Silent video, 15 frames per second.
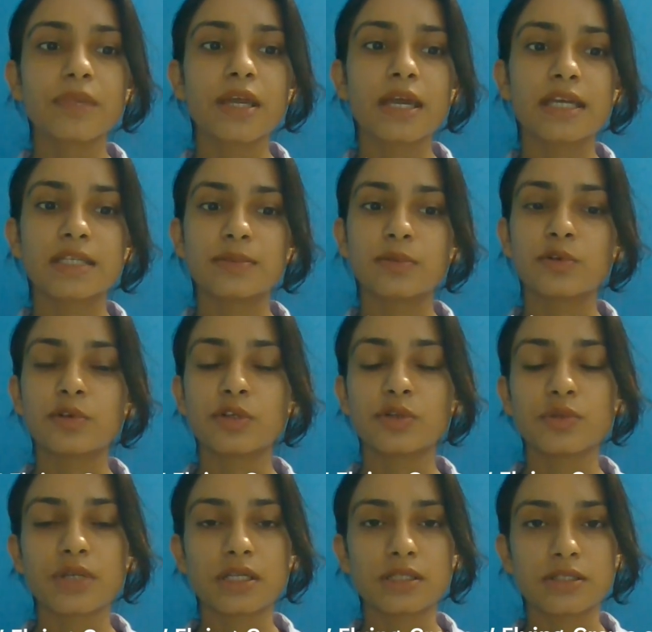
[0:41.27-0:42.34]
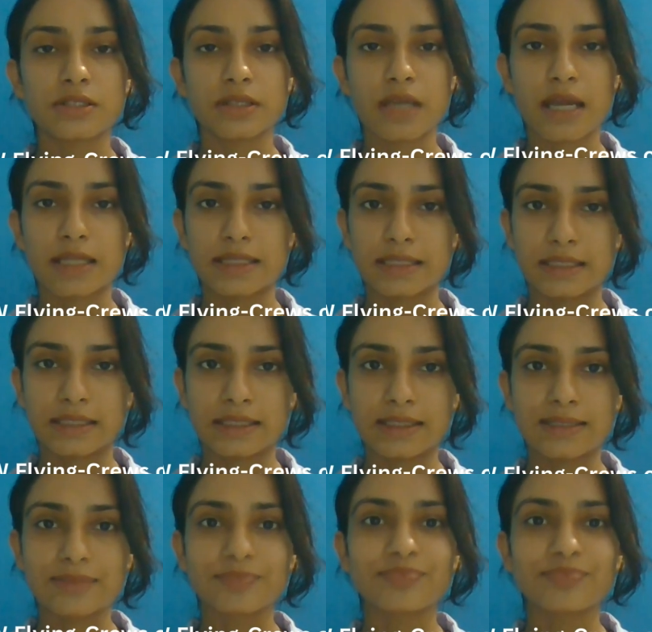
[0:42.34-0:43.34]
explore new culture and cities.